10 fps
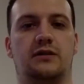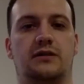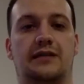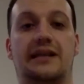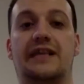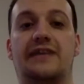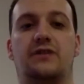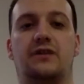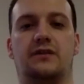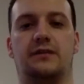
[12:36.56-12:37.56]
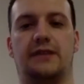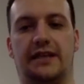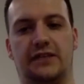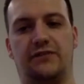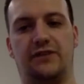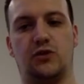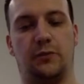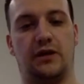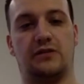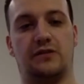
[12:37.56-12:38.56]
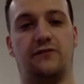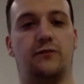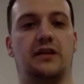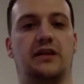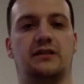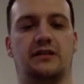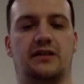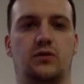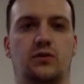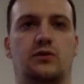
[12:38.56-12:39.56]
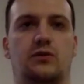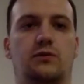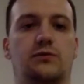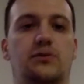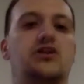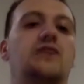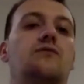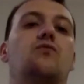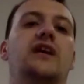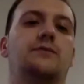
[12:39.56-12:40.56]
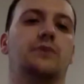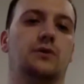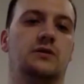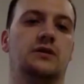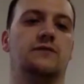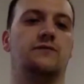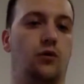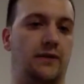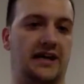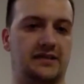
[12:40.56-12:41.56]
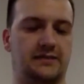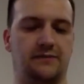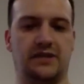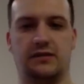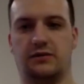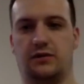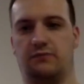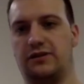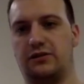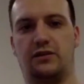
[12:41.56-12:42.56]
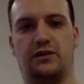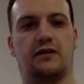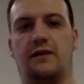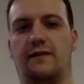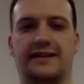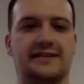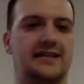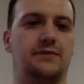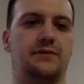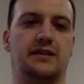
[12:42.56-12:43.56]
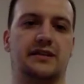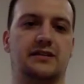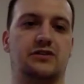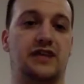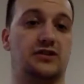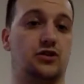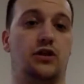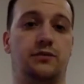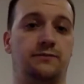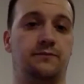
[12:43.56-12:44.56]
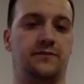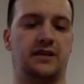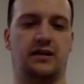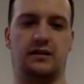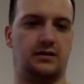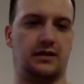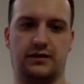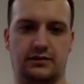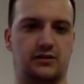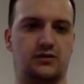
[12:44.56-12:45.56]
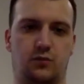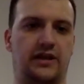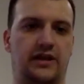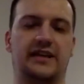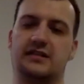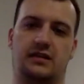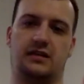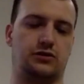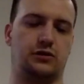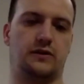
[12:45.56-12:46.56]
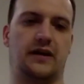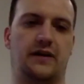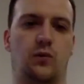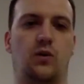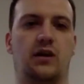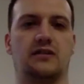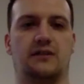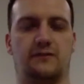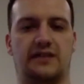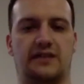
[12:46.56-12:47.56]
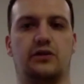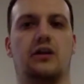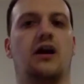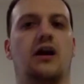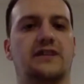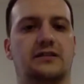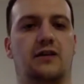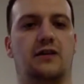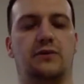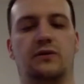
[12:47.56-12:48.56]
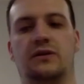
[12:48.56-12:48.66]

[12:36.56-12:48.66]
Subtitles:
deliver individual personal information in what's called machine readable formats. So the two that are currently accepted is JSON, and I can touch on what that is and I'll show you how that works. I've actually got a live example,